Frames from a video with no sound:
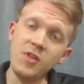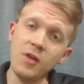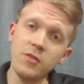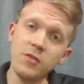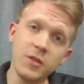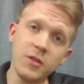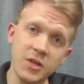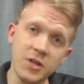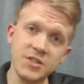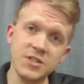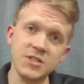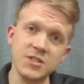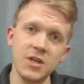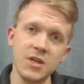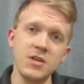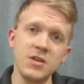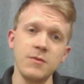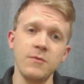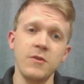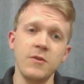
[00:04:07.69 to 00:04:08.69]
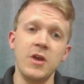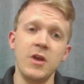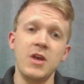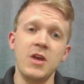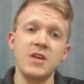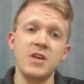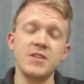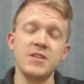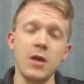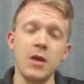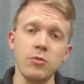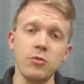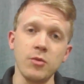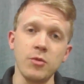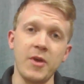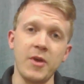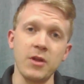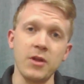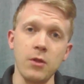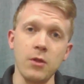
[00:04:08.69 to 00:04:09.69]
The legislative is able to
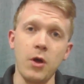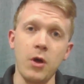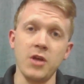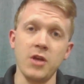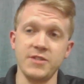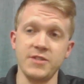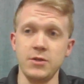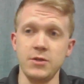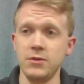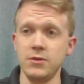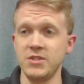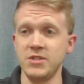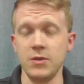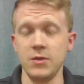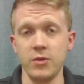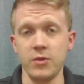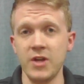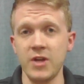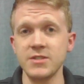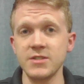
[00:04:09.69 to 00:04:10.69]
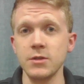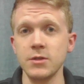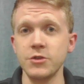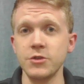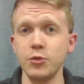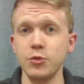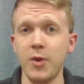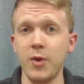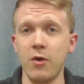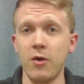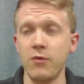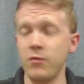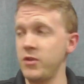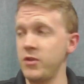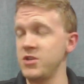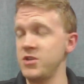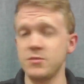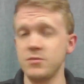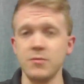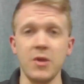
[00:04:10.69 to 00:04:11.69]
make laws, and you could say, well, that's a little too powerful.
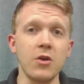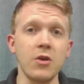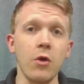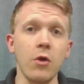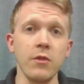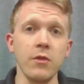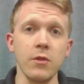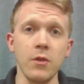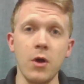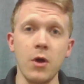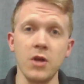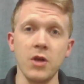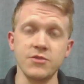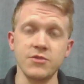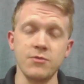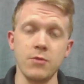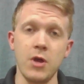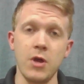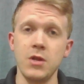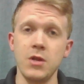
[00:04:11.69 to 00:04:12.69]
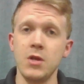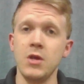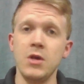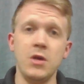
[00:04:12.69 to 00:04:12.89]
They just make all the laws, right?